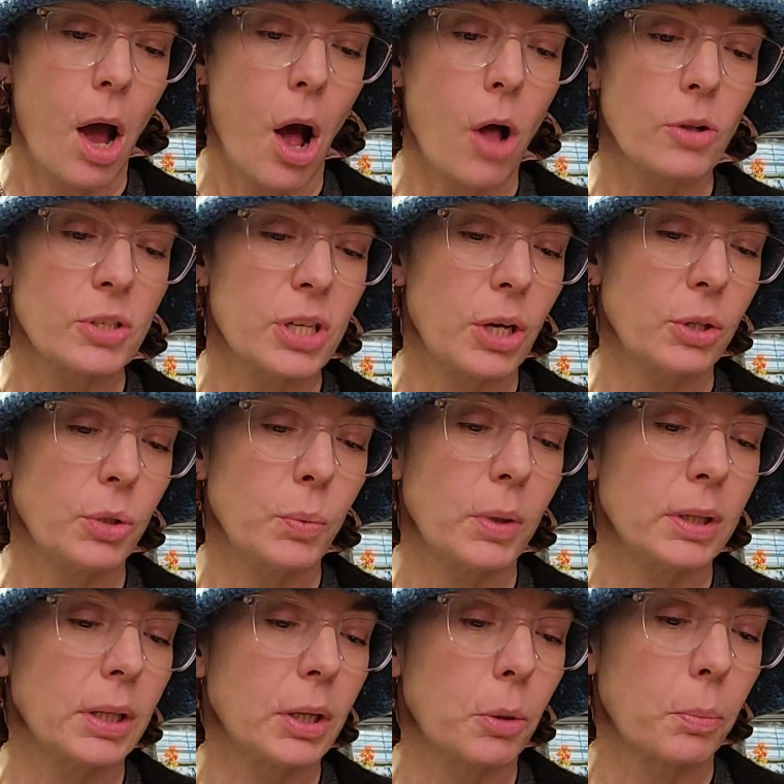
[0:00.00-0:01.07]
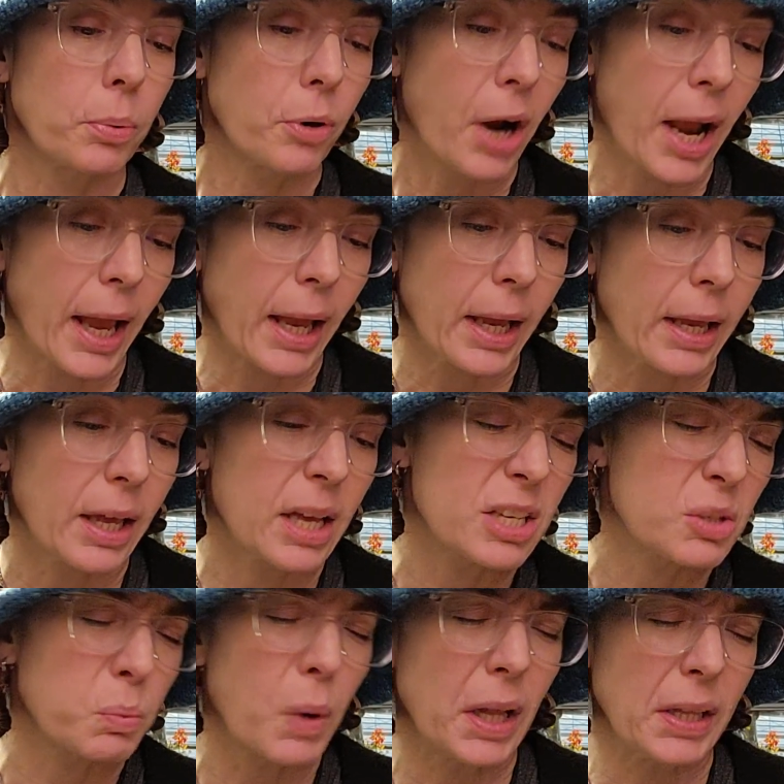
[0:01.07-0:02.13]
I'll tell you a little prank,
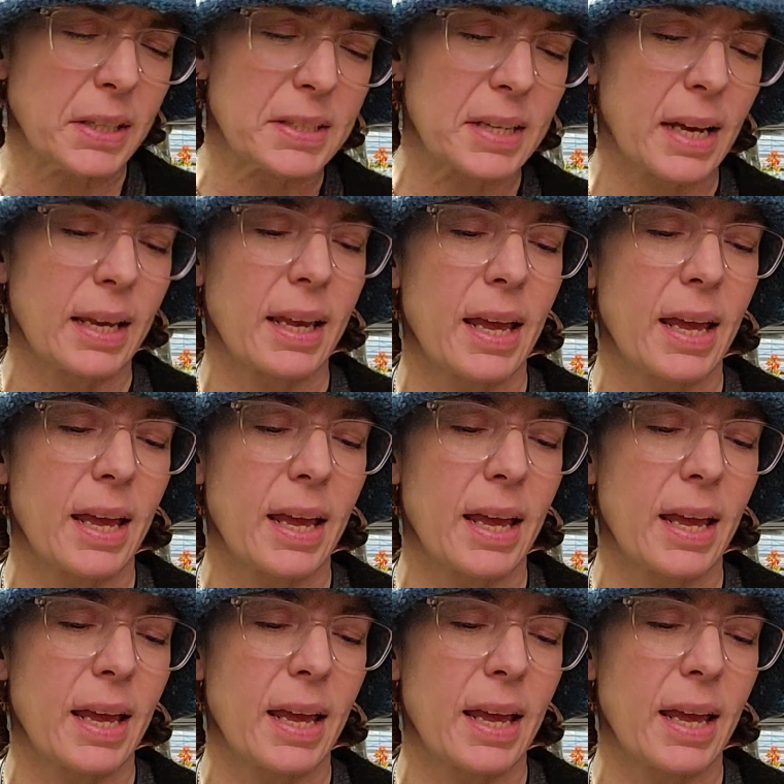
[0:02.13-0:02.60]
as well as I